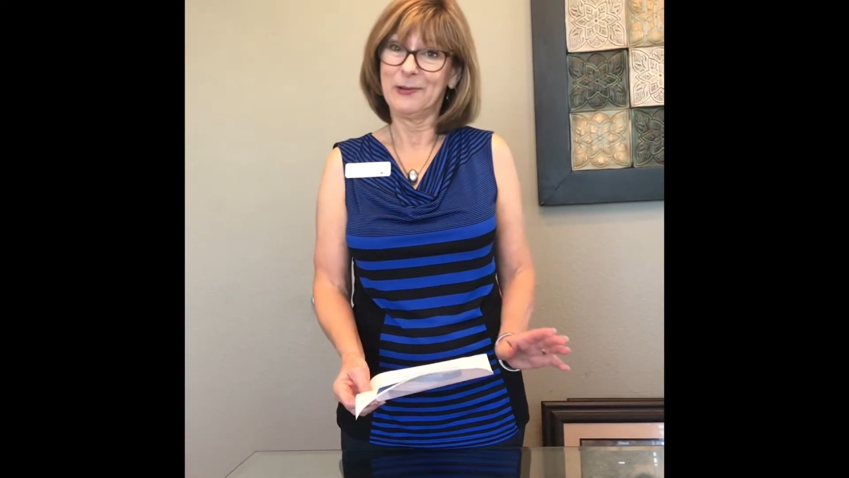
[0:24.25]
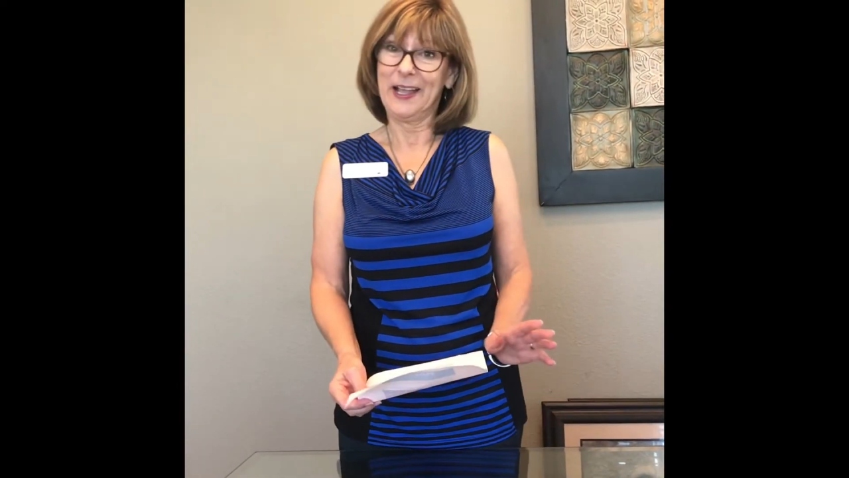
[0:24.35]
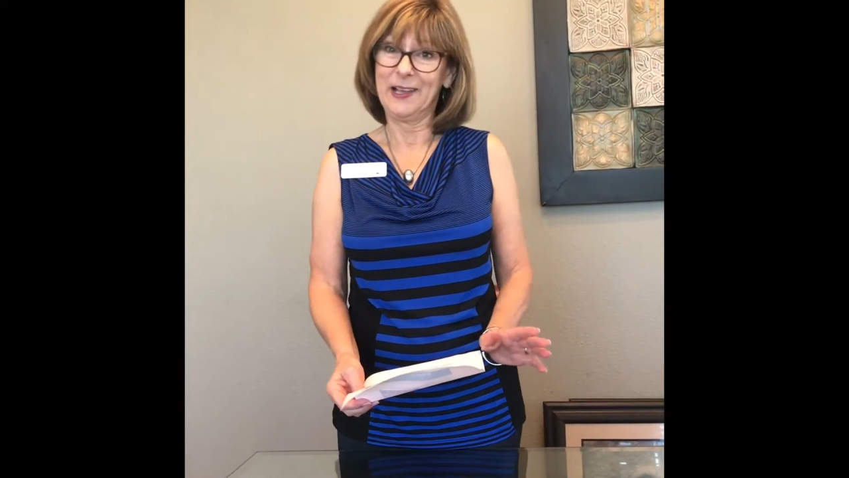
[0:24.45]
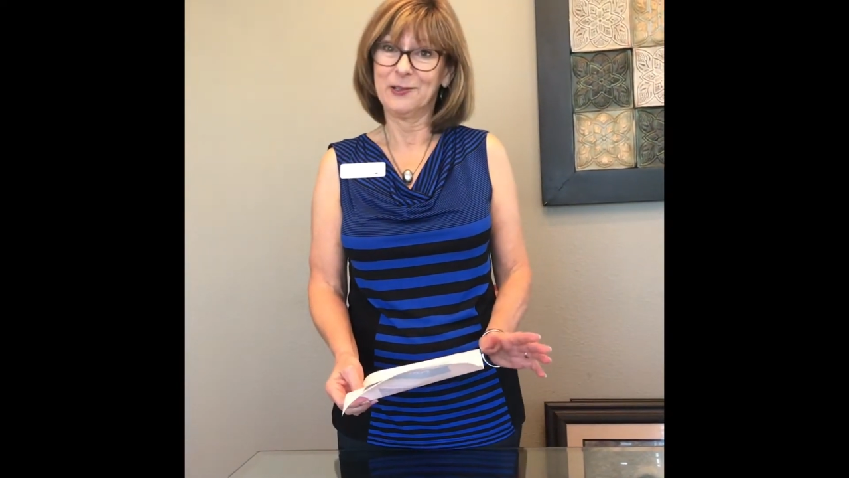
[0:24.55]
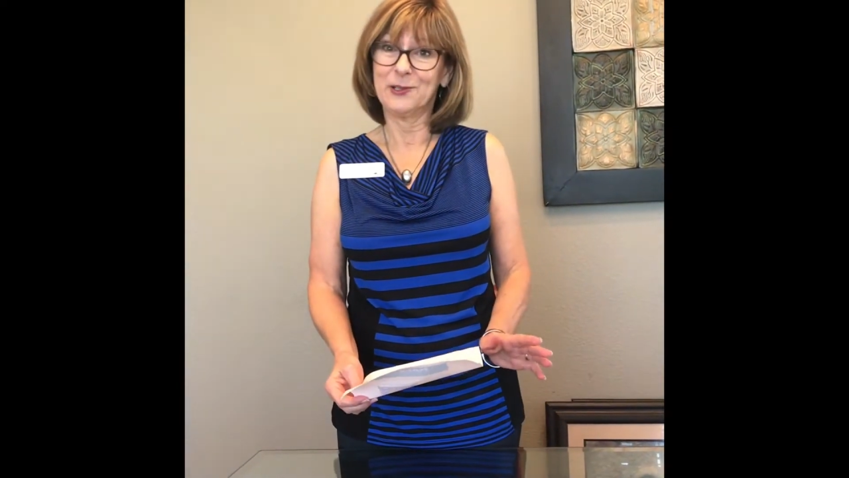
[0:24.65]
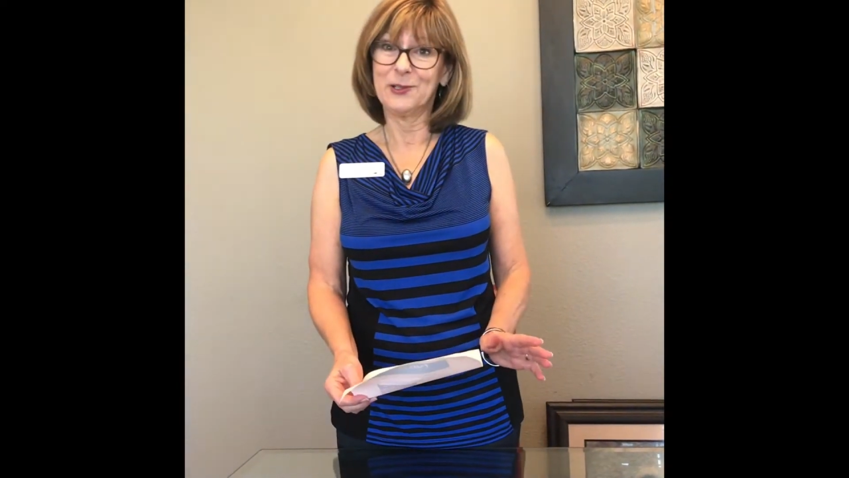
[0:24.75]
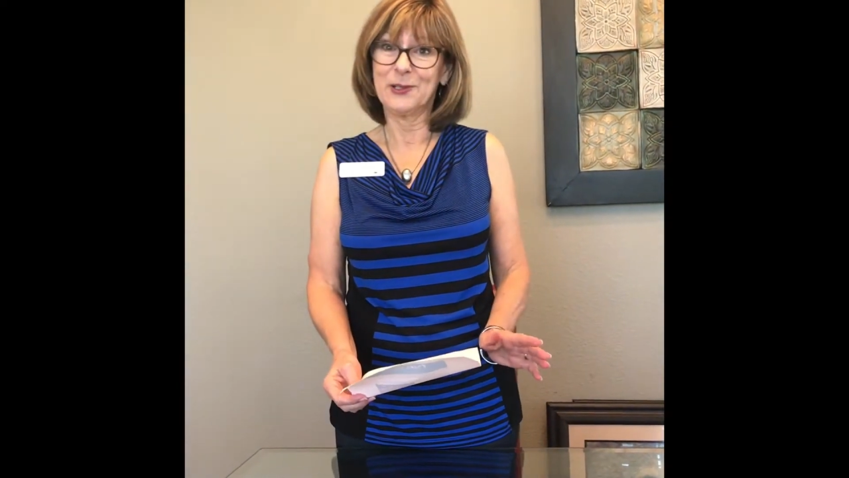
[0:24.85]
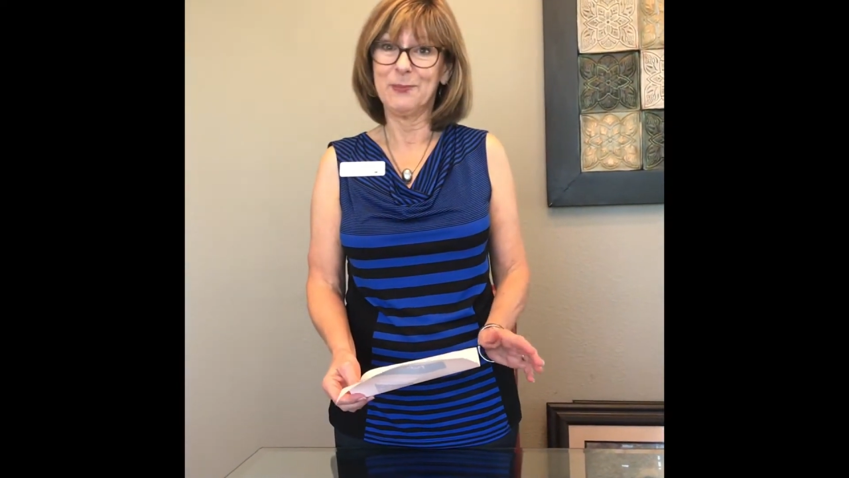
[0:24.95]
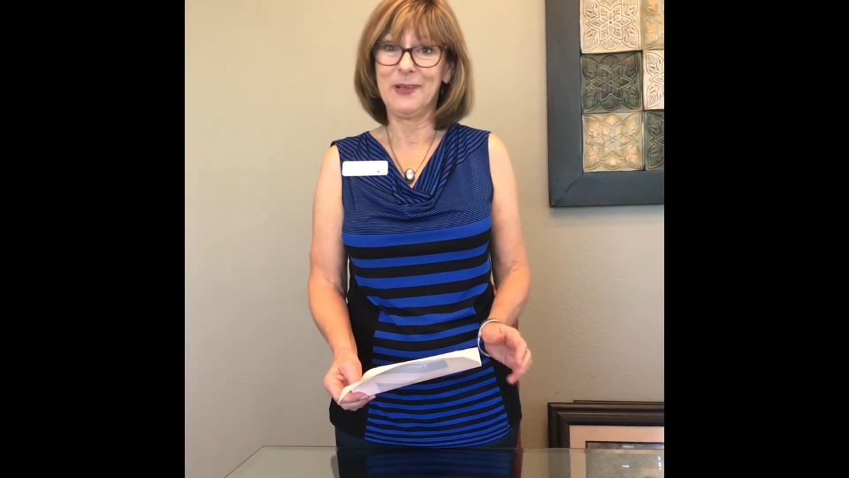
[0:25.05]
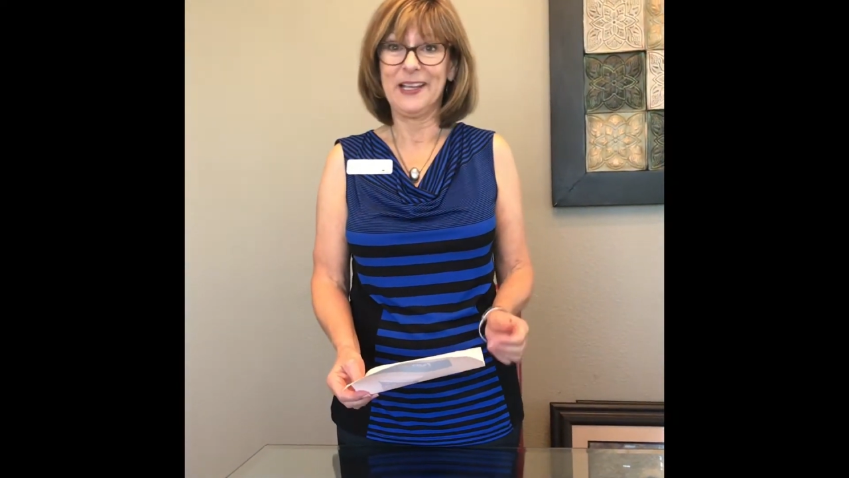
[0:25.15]
Answers
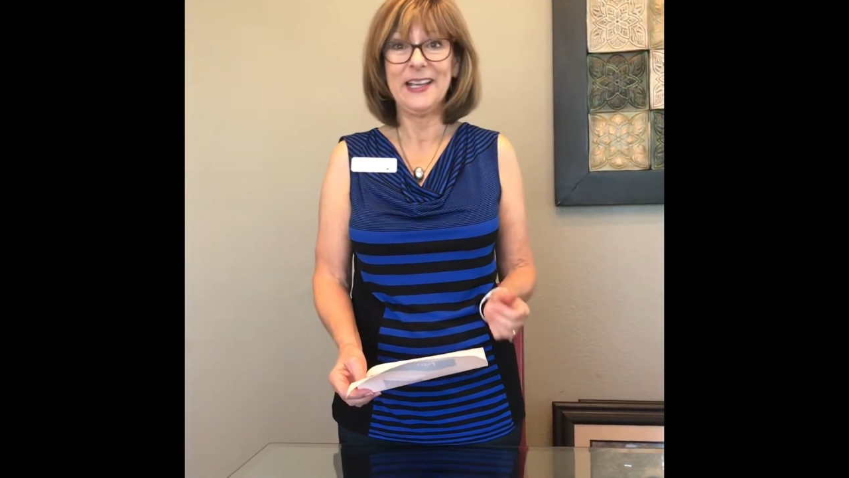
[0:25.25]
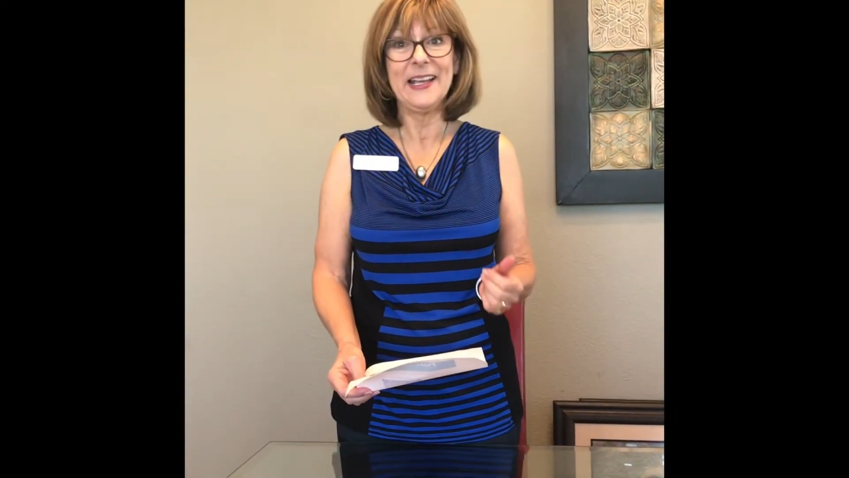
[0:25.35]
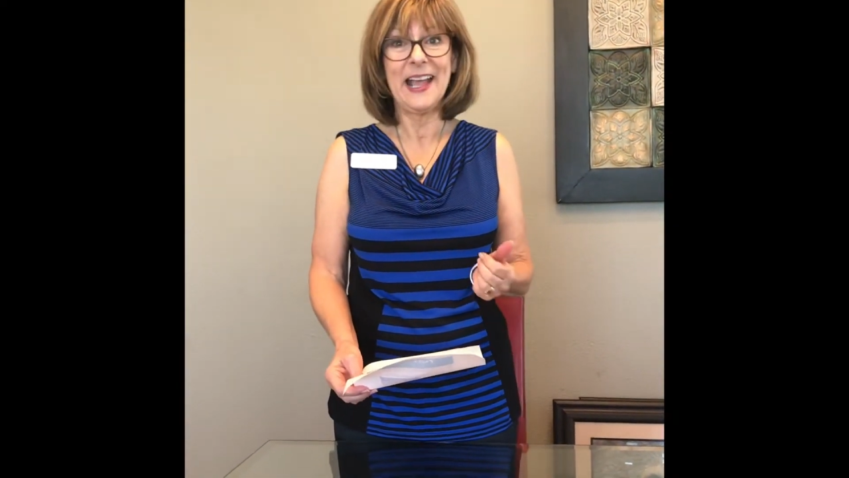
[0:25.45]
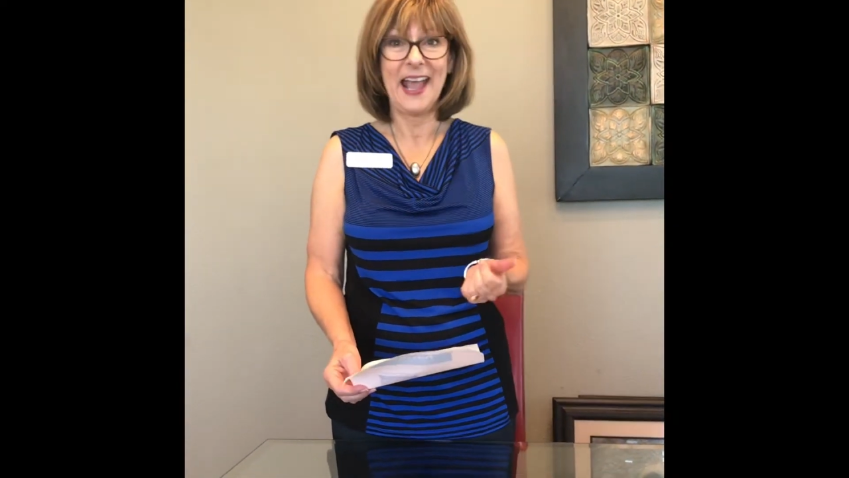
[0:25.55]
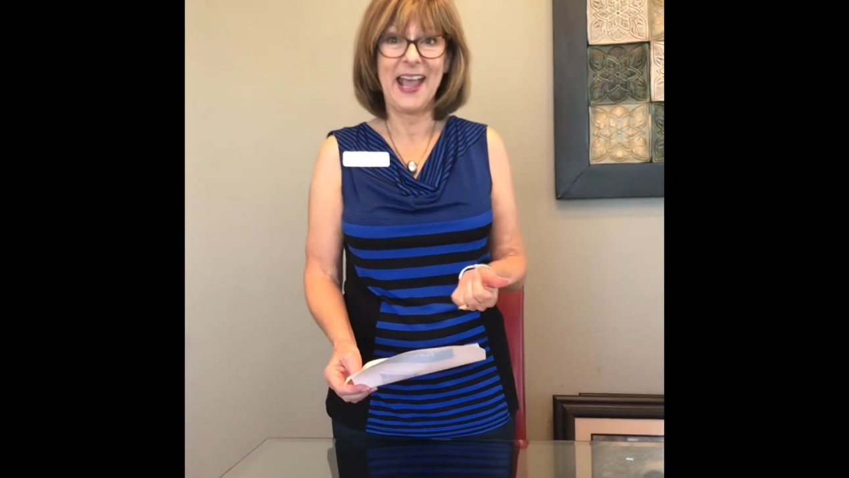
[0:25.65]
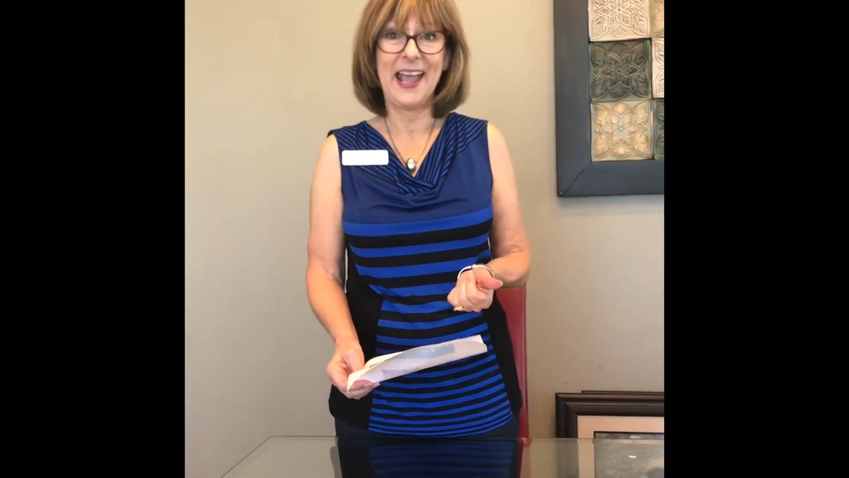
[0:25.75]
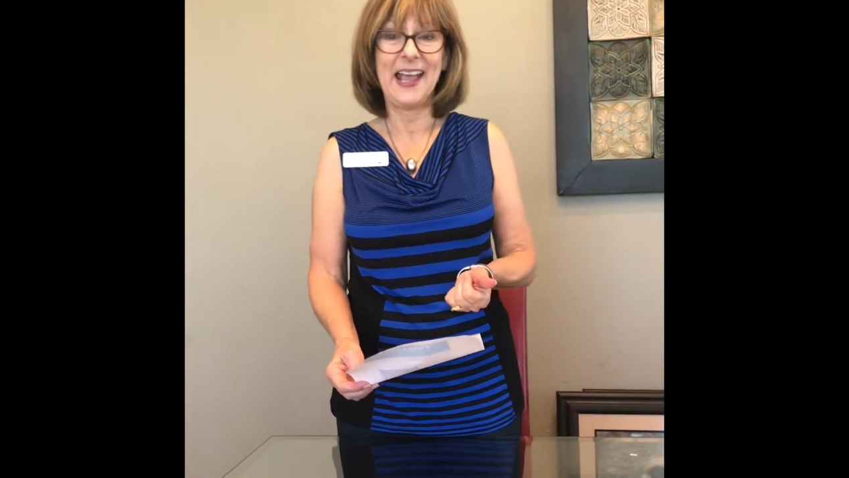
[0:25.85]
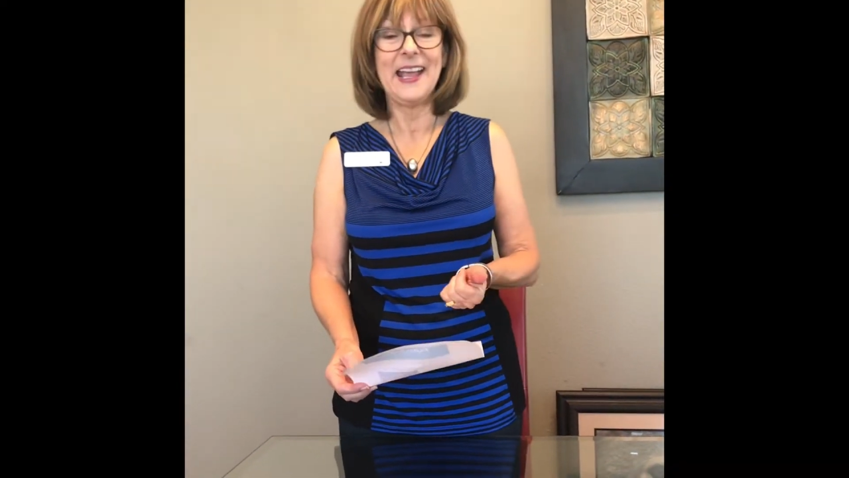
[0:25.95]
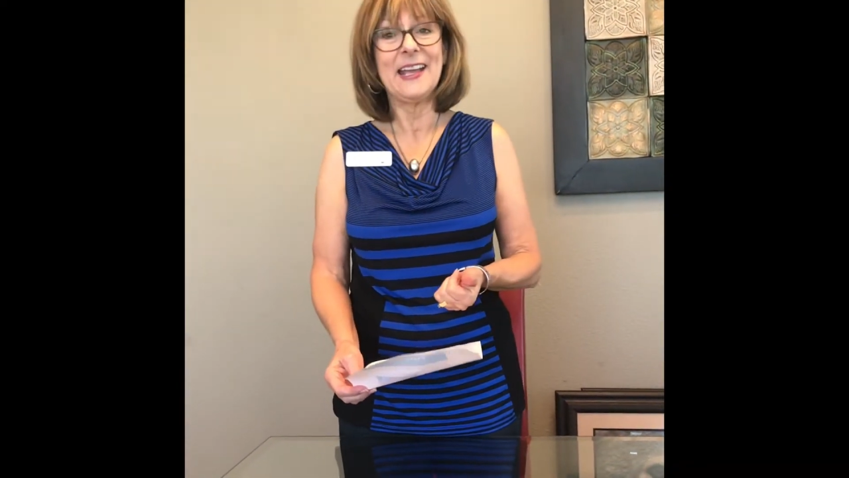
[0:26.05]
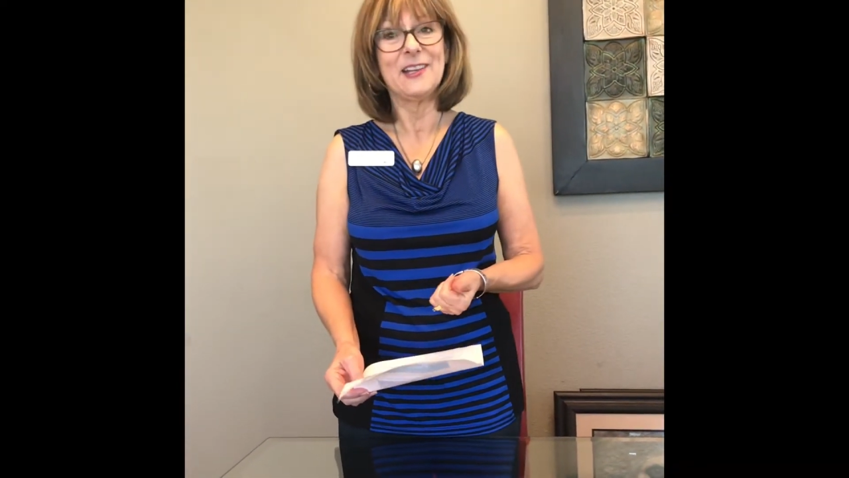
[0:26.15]
can be
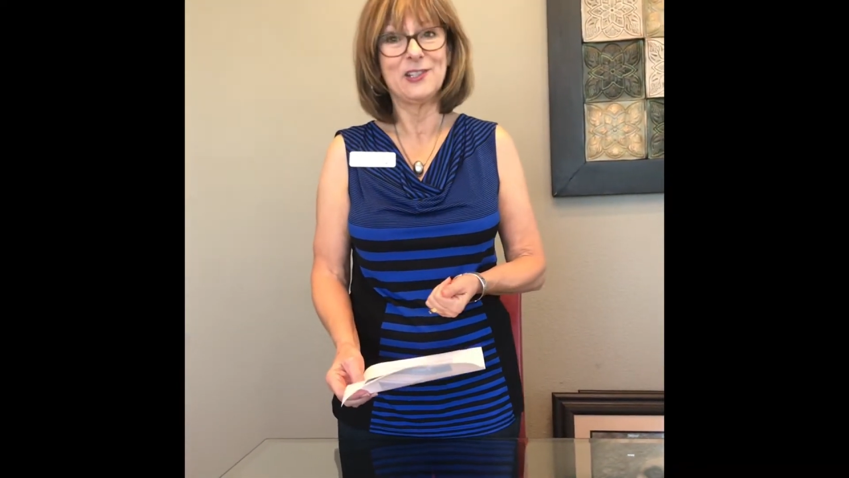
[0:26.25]
A,